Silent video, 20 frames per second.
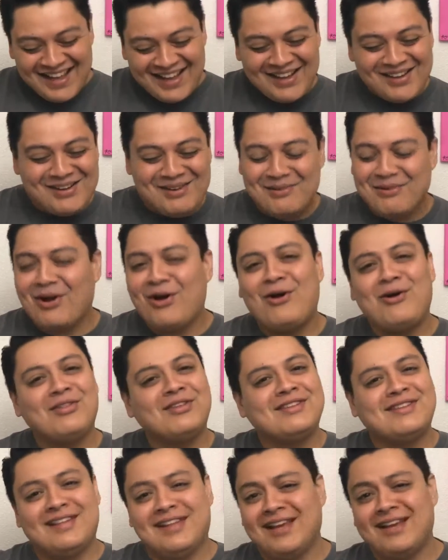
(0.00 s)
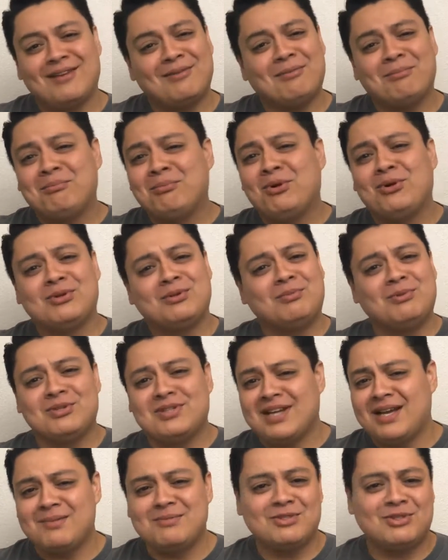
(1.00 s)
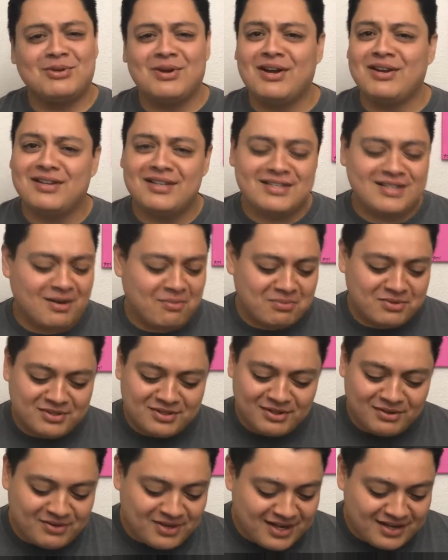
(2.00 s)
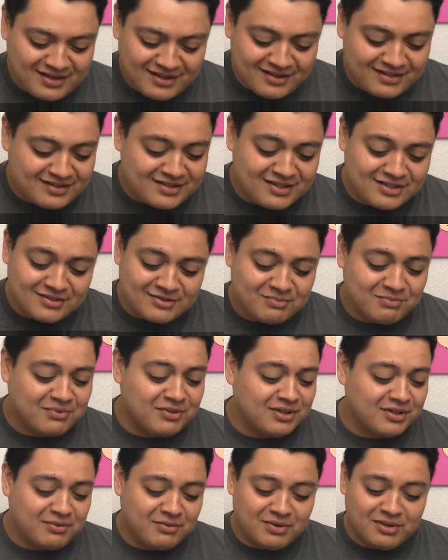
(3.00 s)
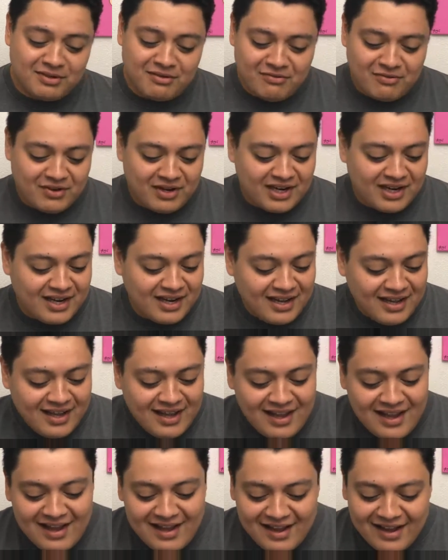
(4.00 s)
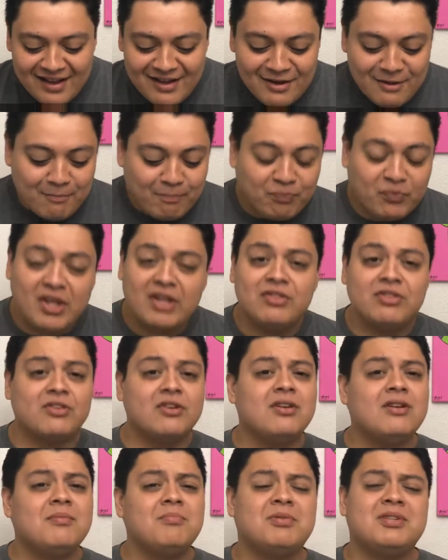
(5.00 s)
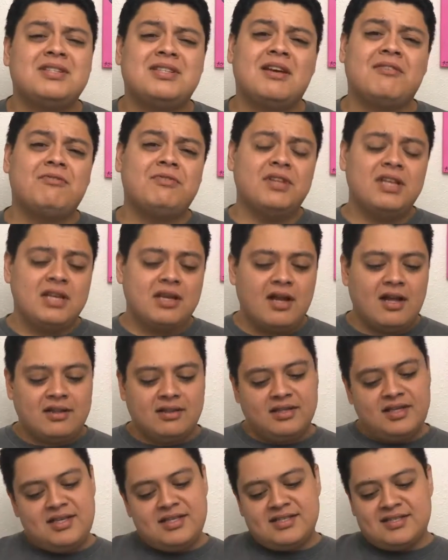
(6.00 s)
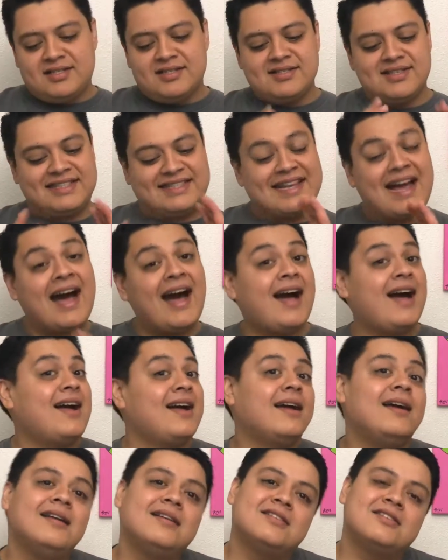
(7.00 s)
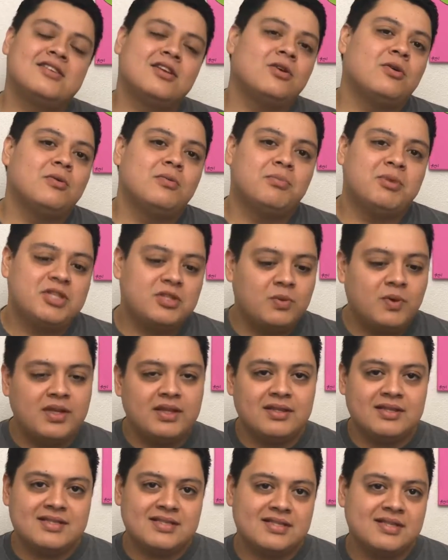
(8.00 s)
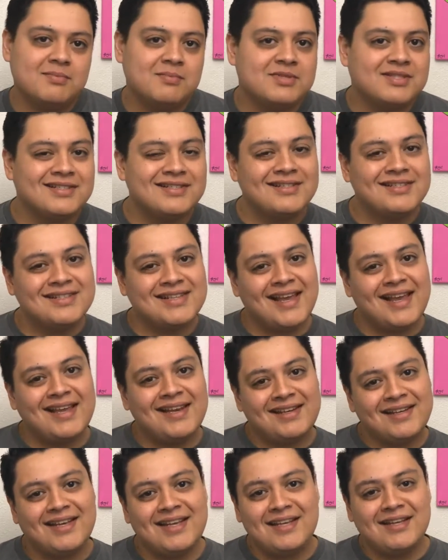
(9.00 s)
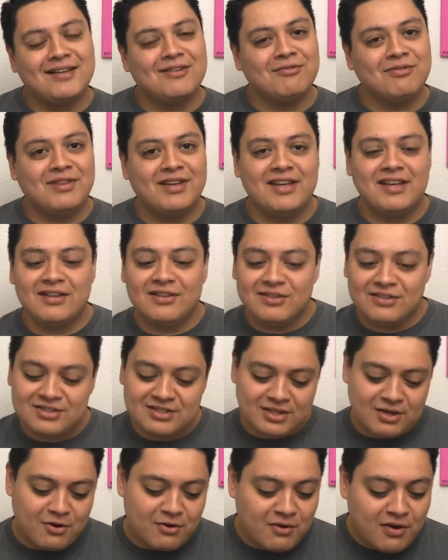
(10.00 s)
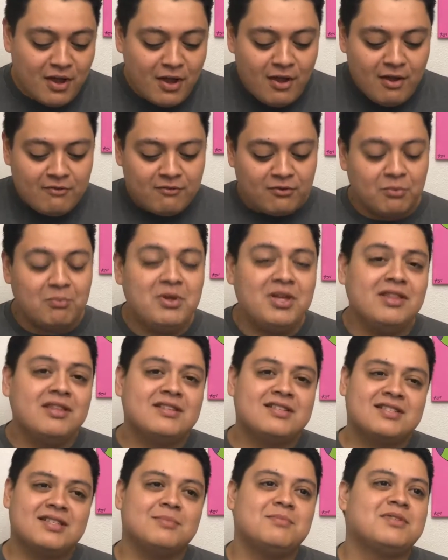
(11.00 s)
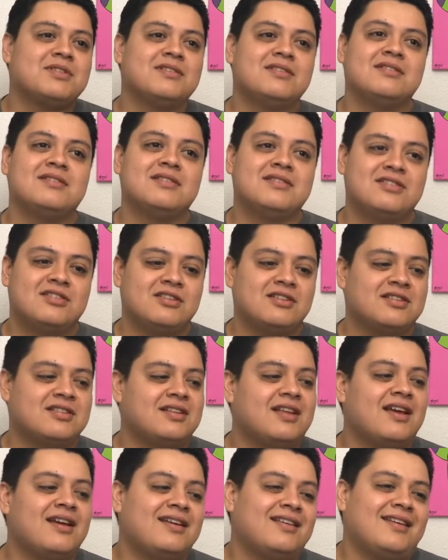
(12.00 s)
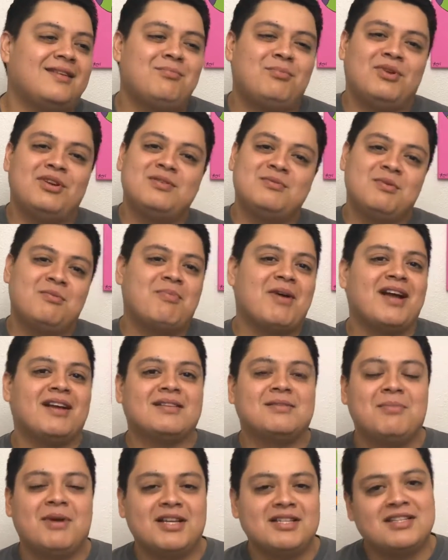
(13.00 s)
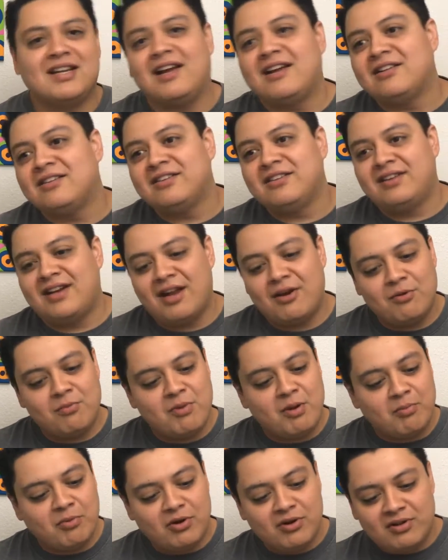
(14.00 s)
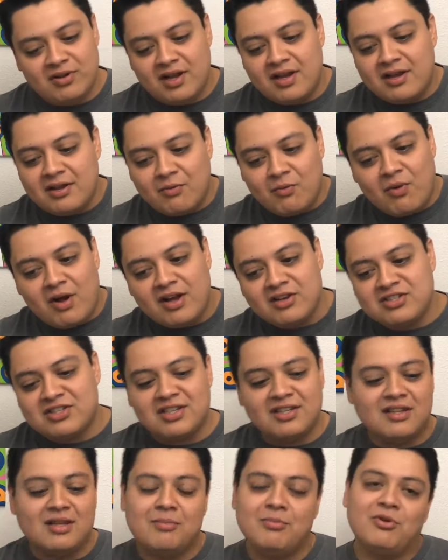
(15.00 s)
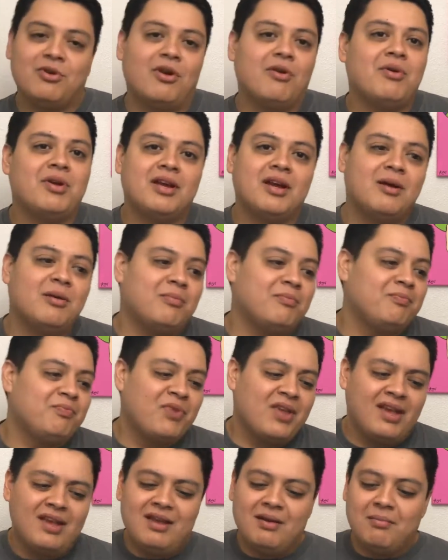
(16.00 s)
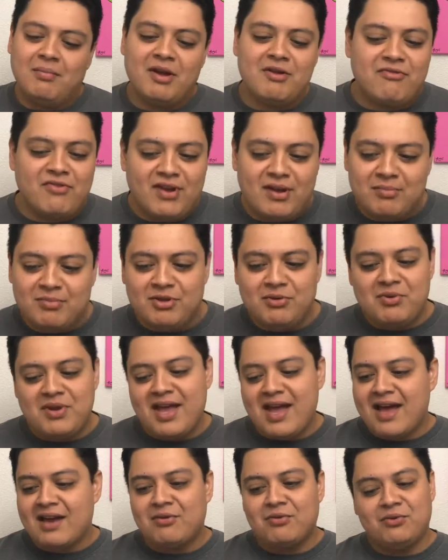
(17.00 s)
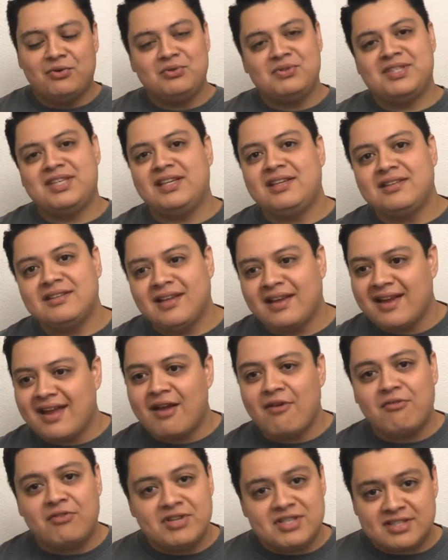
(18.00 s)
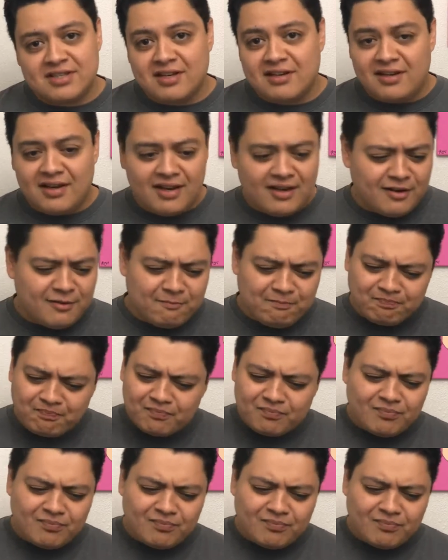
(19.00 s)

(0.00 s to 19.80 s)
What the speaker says: all the, like, multiple times throughout each episode, and it's just really, really funny. And third, but definitely not least, is a tie. So between The Simpsons and King of the Hill. So for me, The Simpsons is just like, it brings me back to my childhood. I remember like watching them growing up. My family, we had a routine, like every Sunday